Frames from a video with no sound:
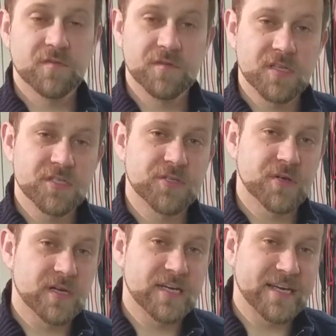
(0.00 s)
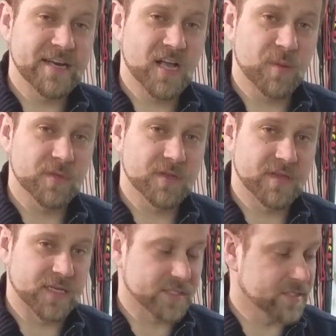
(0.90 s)
for this you're going to need a couple of
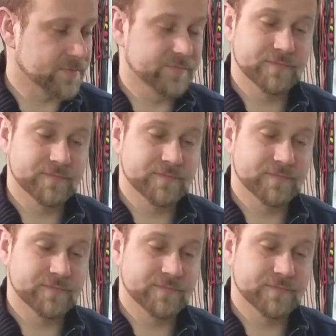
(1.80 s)
things.